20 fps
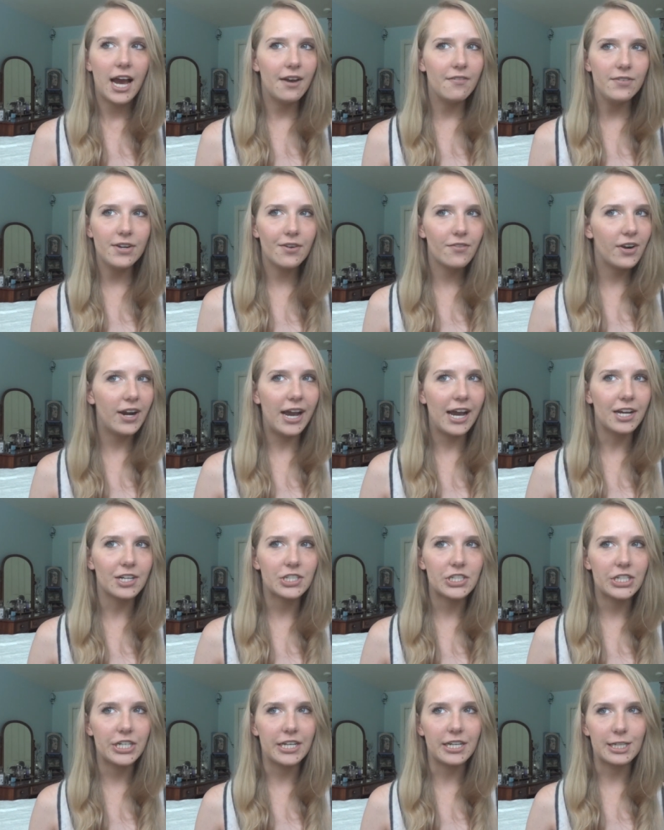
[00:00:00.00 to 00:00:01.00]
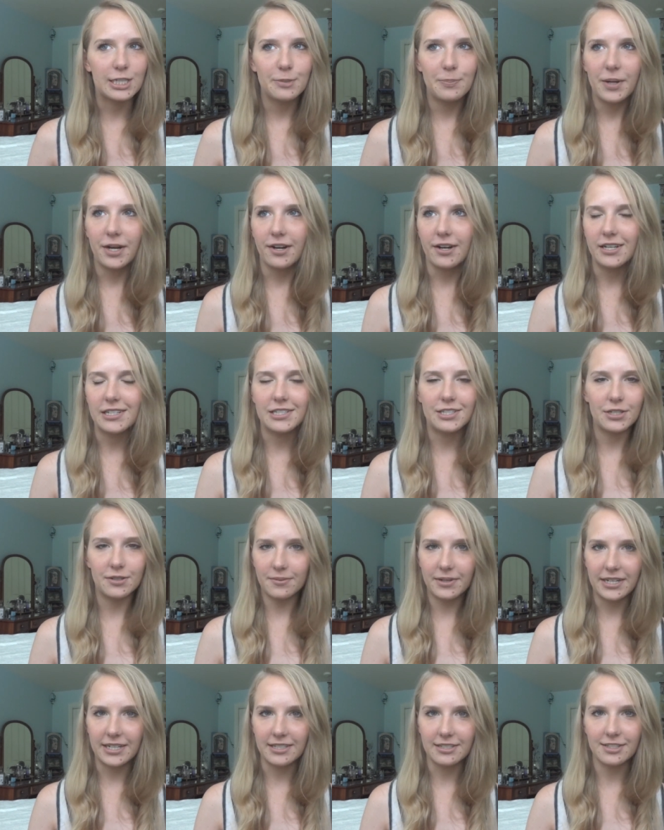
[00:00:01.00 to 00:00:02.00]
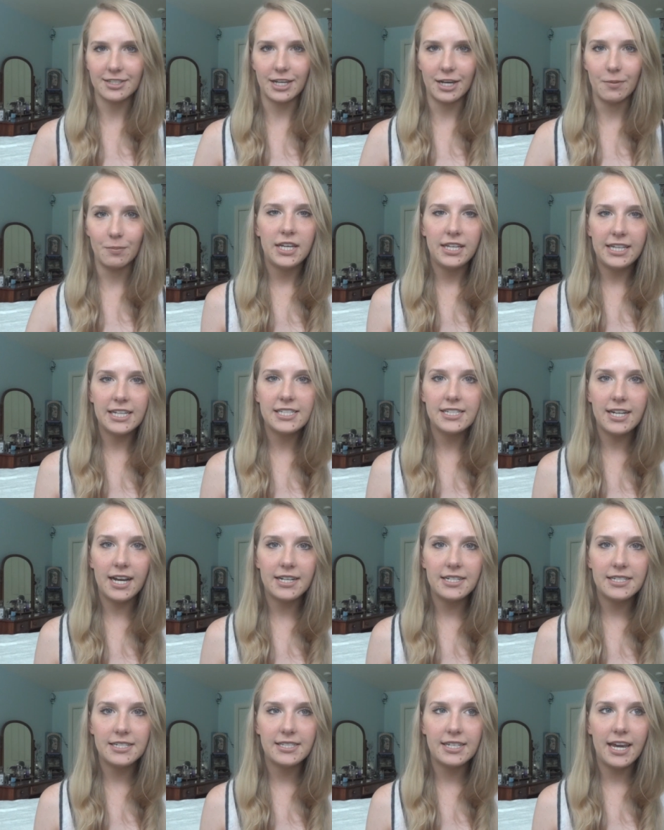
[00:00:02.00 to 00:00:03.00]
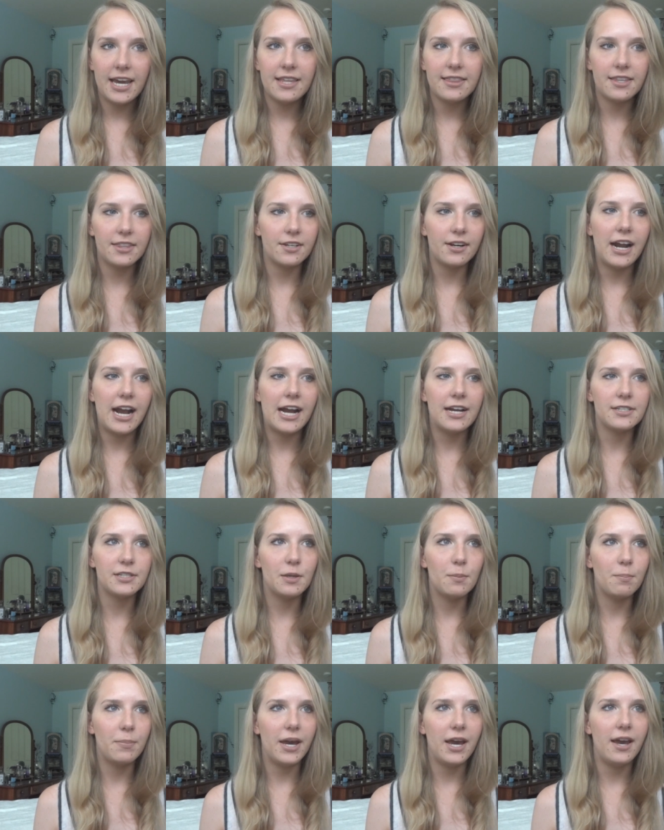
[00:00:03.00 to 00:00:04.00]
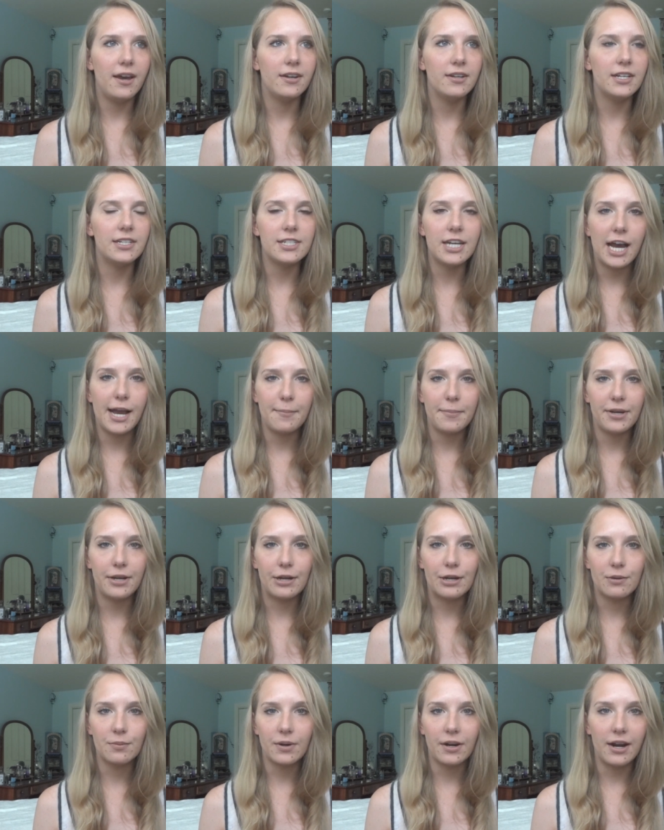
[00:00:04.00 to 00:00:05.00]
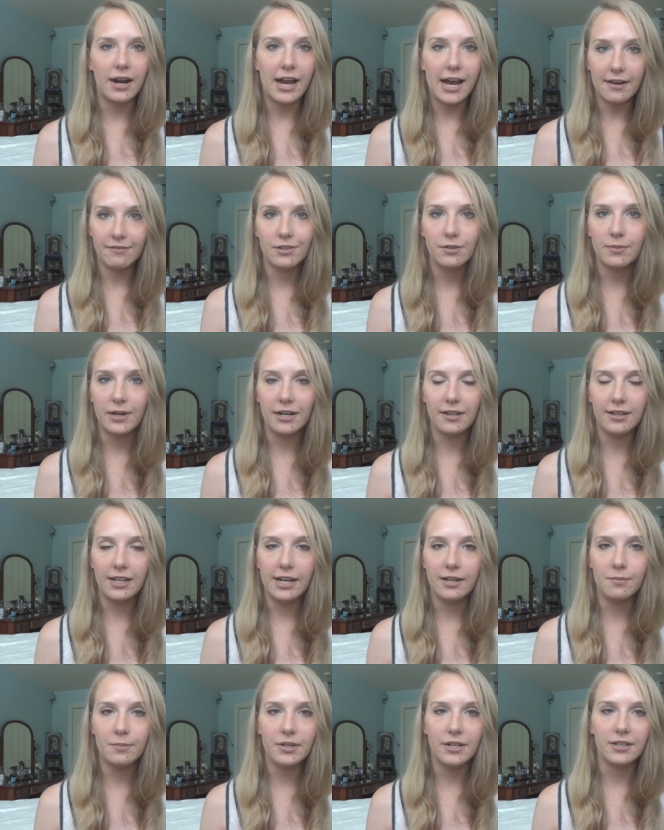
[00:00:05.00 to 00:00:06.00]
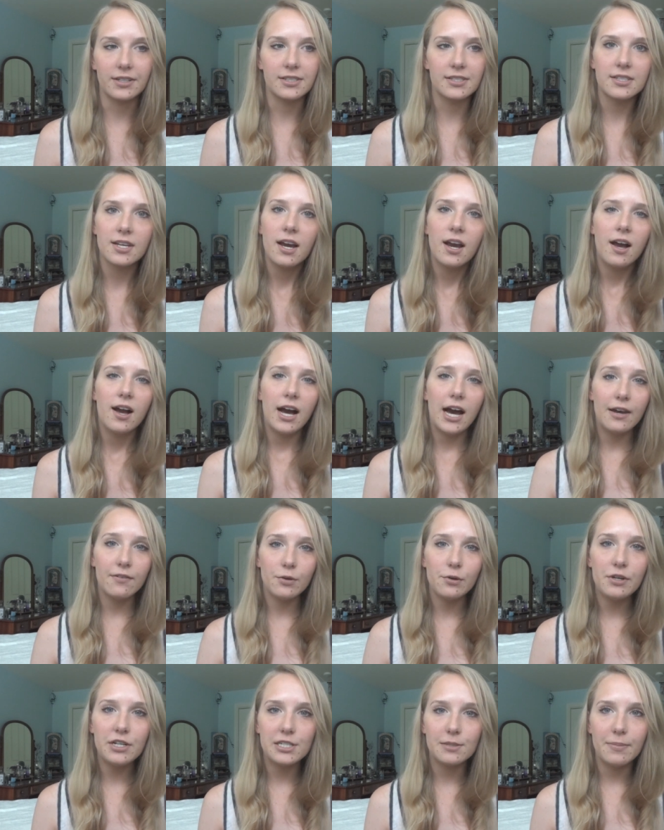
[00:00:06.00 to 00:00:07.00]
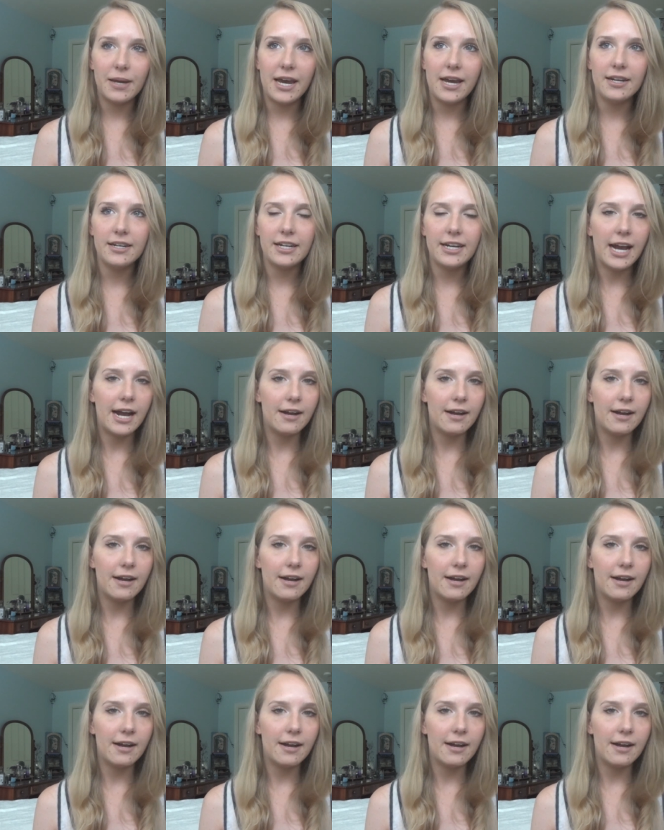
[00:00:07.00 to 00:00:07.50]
I've never actually experienced a reading slump. And that's not to say that there hasn't been a time period where I haven't read a lot of books. I've always been an